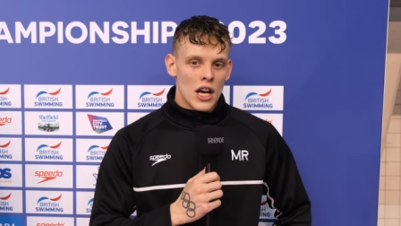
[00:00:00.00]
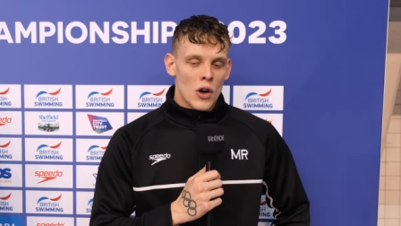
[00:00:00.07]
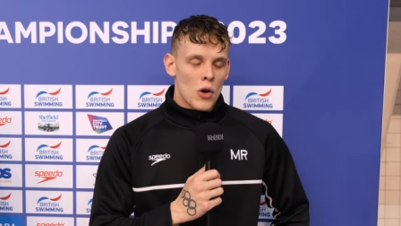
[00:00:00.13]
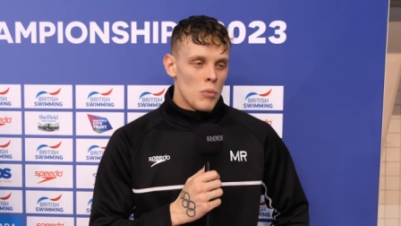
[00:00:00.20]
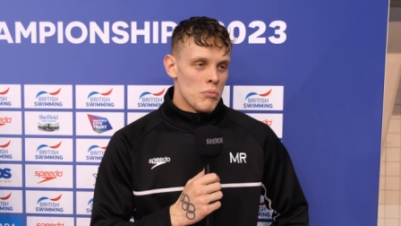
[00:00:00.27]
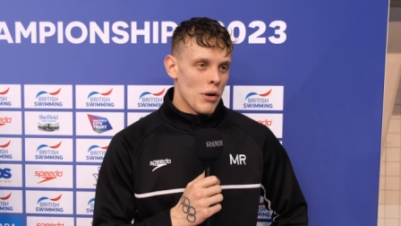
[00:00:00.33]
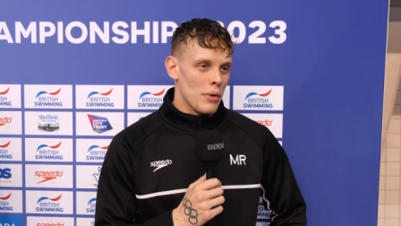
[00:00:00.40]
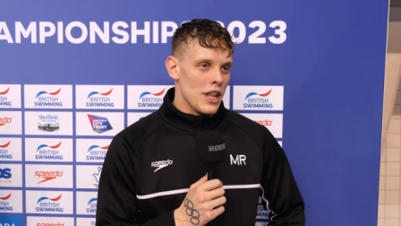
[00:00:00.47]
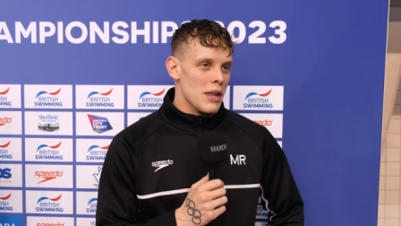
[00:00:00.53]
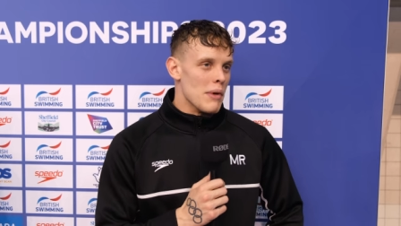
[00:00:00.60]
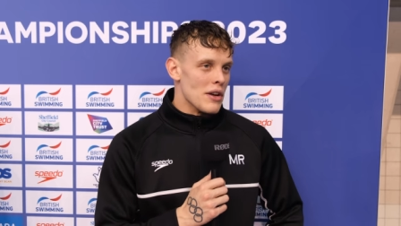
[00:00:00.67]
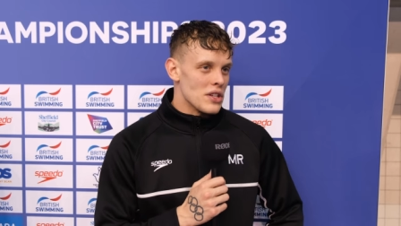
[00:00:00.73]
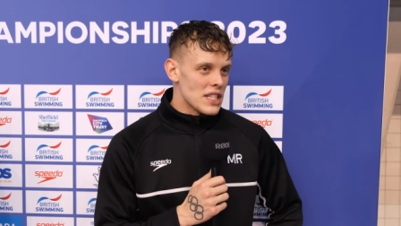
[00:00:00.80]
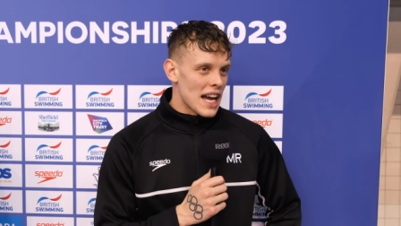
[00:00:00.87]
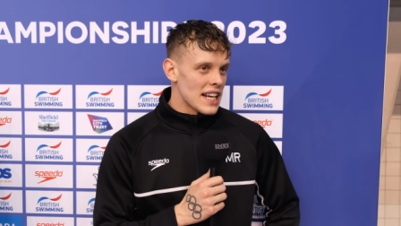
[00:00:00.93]
probably the
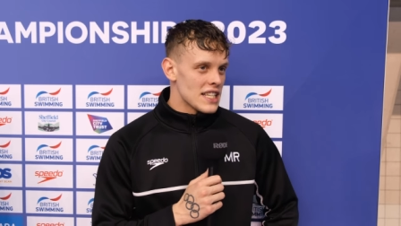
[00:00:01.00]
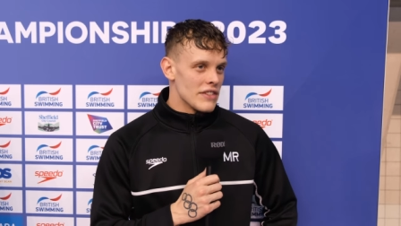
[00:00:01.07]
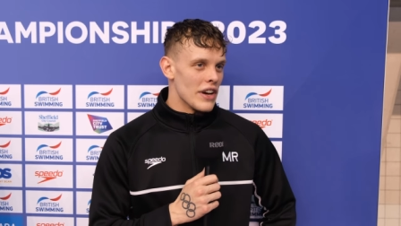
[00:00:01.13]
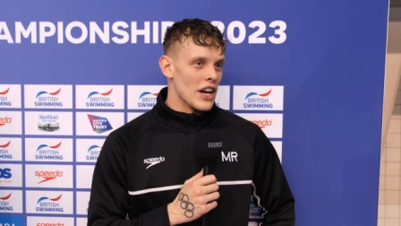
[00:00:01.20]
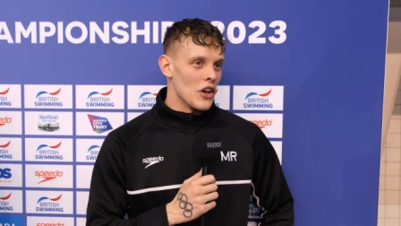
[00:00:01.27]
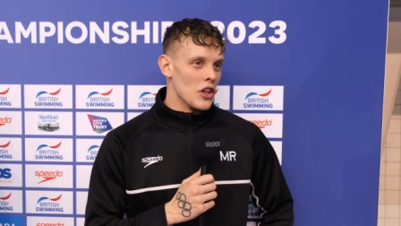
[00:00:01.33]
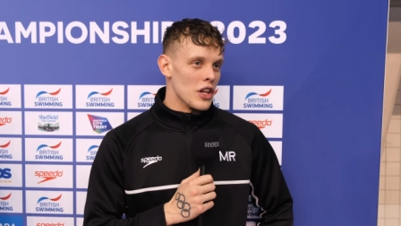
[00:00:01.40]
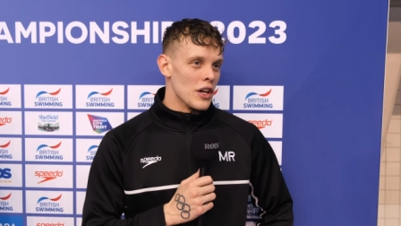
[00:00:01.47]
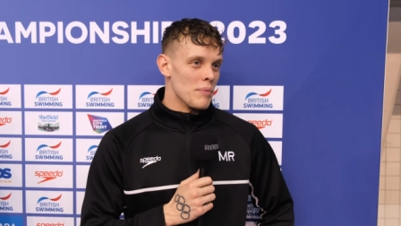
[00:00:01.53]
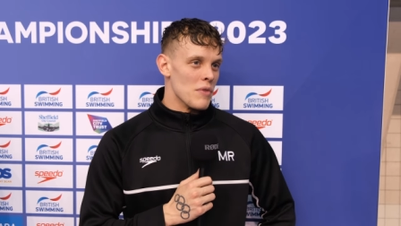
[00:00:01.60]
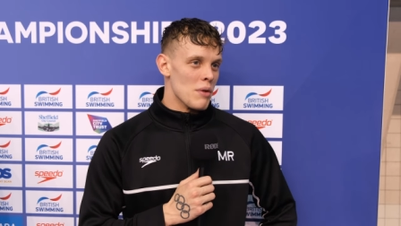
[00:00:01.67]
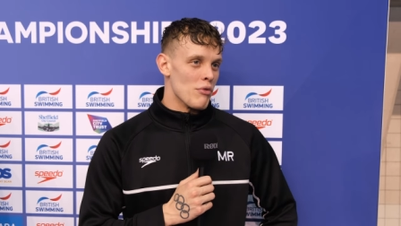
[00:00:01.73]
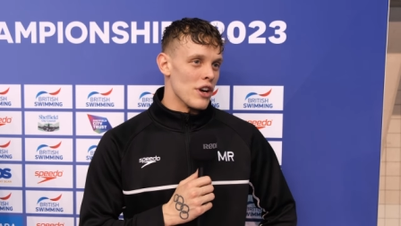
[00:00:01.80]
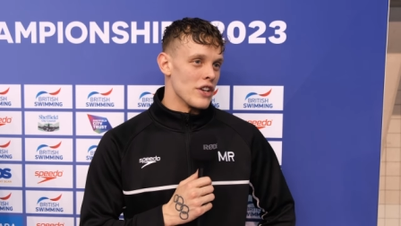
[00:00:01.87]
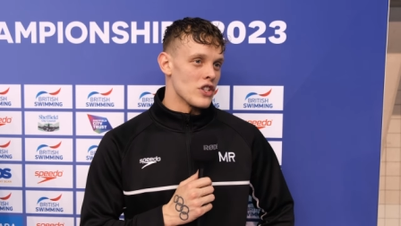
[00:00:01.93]
most stacked event on the
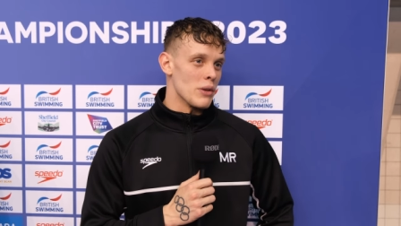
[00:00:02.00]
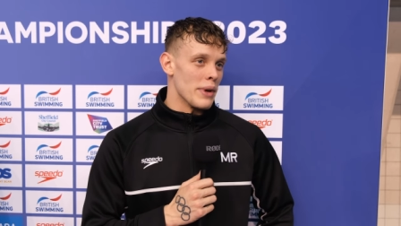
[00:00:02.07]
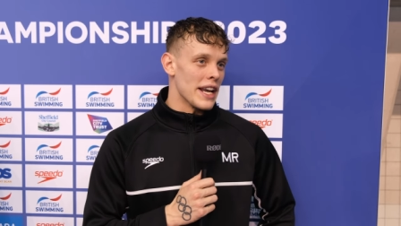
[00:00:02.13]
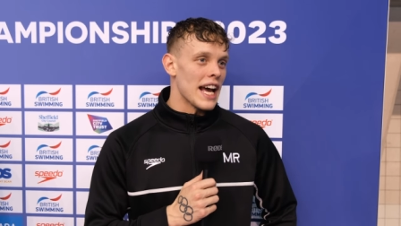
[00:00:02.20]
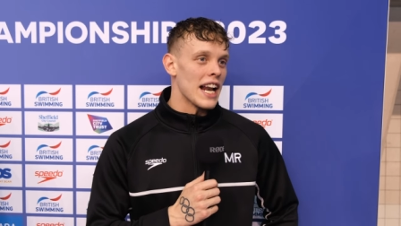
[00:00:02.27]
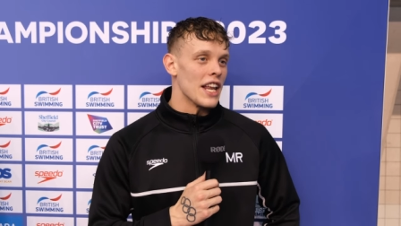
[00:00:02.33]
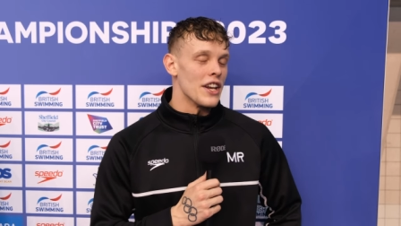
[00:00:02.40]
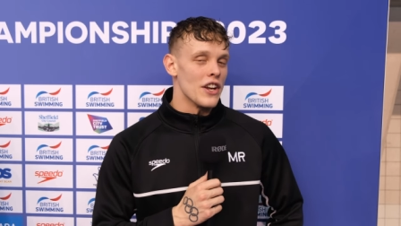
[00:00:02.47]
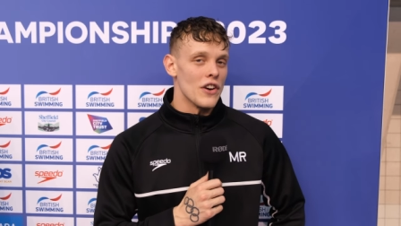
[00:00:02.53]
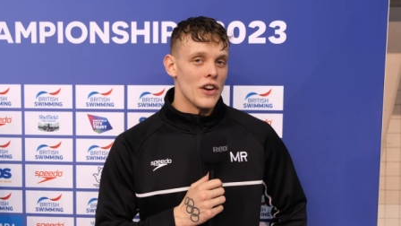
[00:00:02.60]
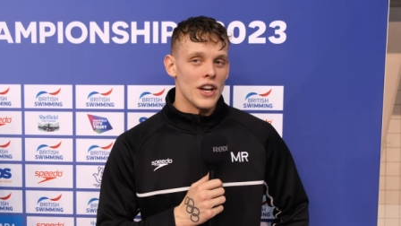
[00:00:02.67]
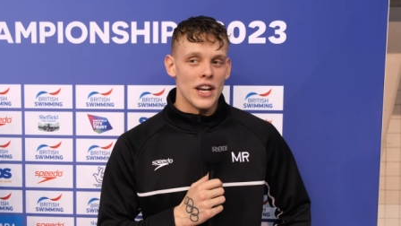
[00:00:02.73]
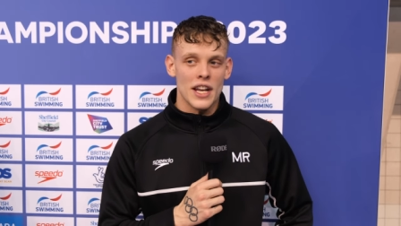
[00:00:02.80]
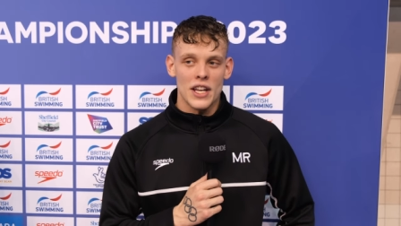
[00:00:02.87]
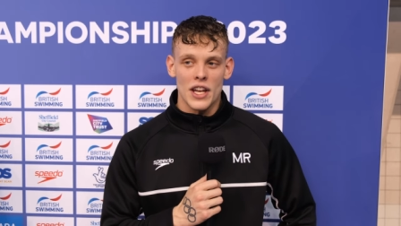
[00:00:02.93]
British swimming calendar,
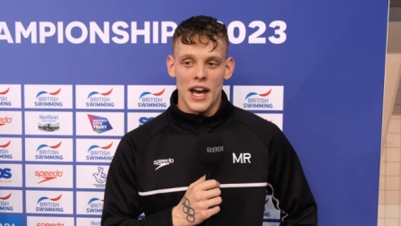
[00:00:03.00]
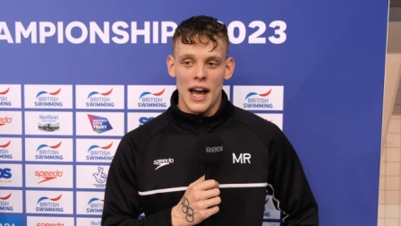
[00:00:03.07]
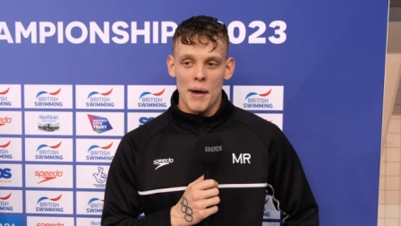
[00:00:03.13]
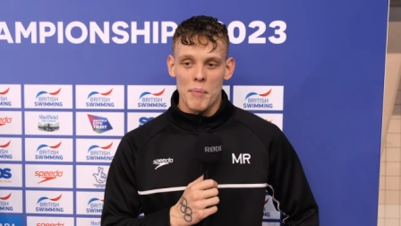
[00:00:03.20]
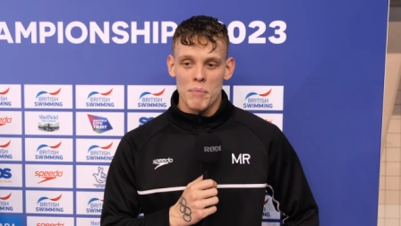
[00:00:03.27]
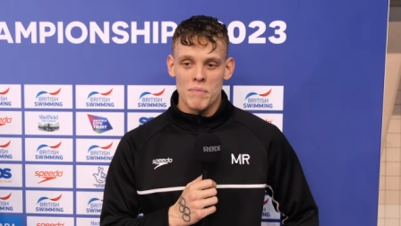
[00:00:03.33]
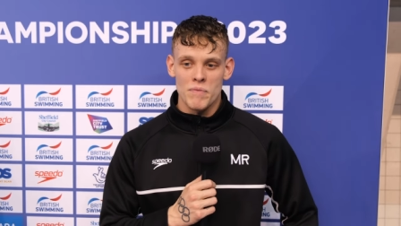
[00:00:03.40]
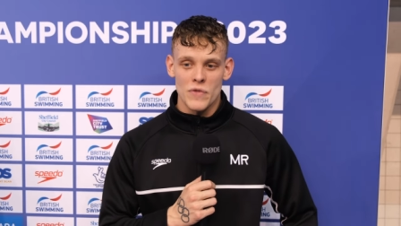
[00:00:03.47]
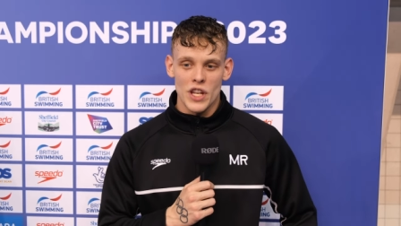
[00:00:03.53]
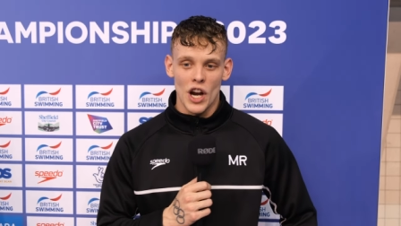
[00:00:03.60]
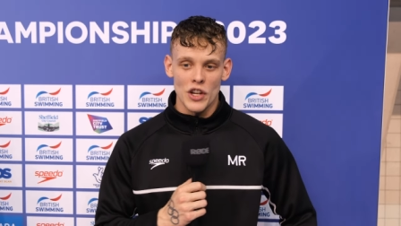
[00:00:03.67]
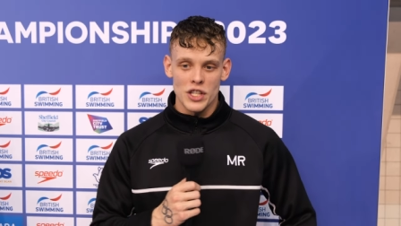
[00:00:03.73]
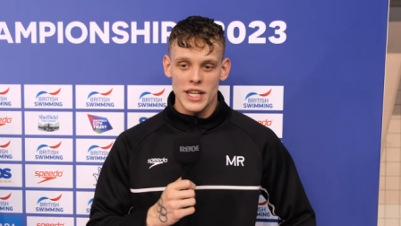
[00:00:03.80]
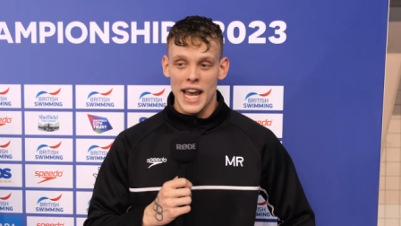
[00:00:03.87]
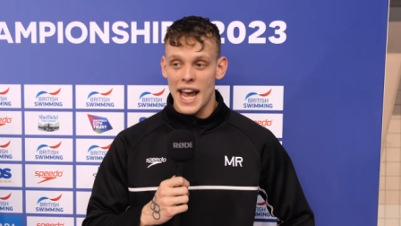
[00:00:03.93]
and you know,
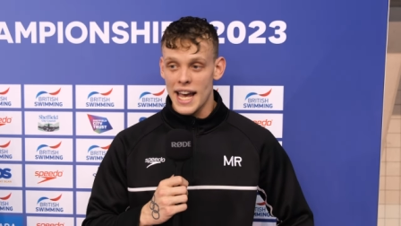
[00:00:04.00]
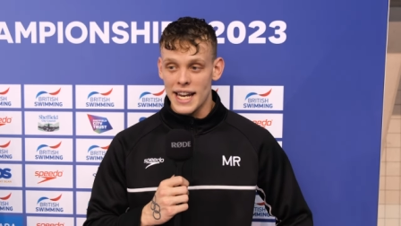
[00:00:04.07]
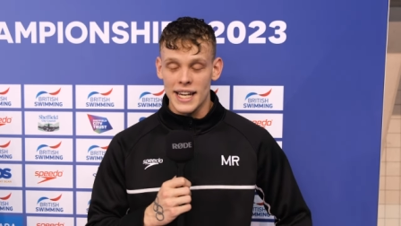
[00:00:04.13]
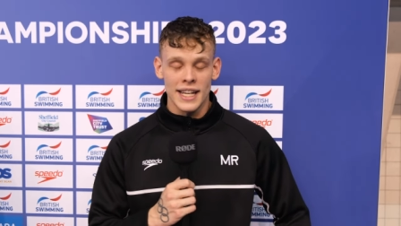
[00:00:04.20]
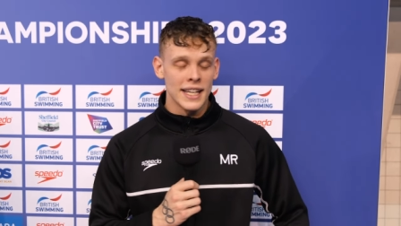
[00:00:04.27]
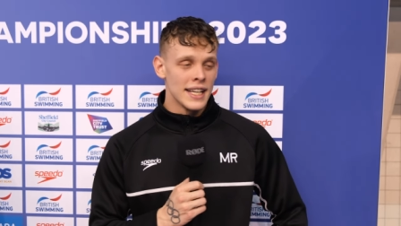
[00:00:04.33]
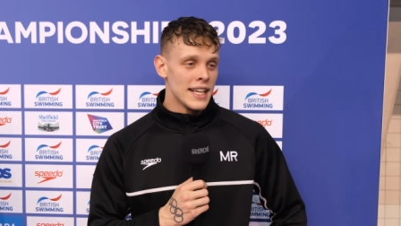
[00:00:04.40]
to get in,